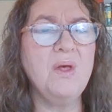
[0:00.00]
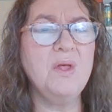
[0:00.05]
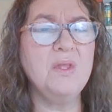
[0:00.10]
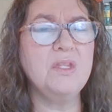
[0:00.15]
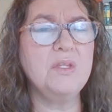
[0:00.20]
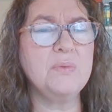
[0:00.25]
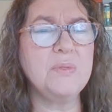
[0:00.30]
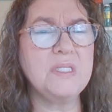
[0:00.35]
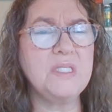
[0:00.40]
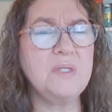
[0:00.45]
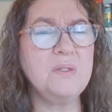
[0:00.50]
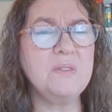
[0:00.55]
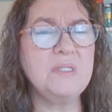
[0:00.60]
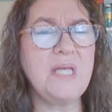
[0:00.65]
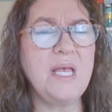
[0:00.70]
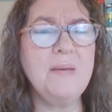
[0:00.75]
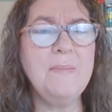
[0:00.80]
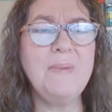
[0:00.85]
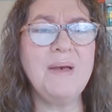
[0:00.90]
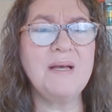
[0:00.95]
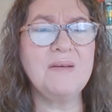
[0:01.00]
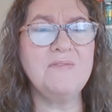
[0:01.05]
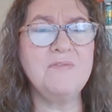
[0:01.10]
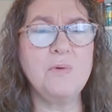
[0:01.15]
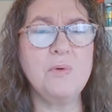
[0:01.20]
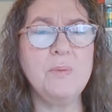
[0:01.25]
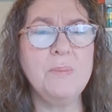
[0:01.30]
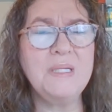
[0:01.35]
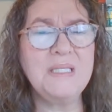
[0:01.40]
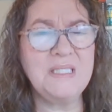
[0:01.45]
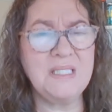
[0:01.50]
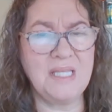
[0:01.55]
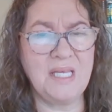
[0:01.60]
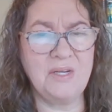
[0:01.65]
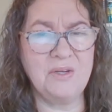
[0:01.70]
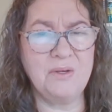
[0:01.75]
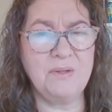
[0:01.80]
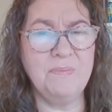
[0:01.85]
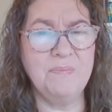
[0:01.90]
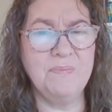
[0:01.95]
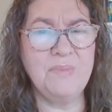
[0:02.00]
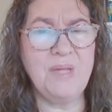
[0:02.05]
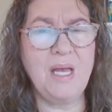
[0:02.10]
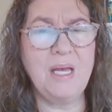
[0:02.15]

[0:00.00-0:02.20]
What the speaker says: The results came back 4 months later,